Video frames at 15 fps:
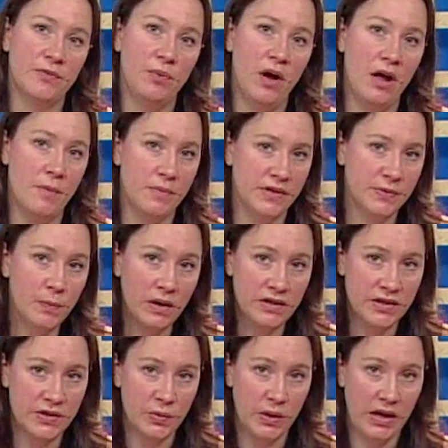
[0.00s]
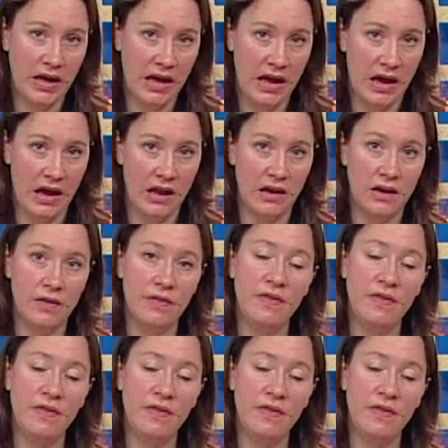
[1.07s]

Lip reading: problem as much as we can,